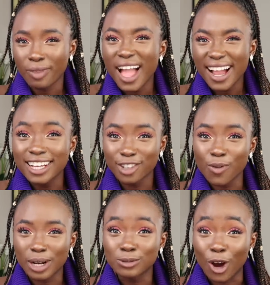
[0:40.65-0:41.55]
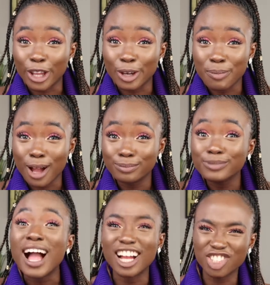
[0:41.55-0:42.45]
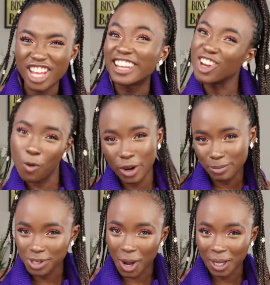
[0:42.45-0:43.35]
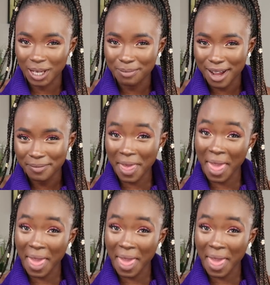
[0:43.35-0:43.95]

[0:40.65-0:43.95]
I kind of know what I'm talking about. Actually, I know what I'm talking about.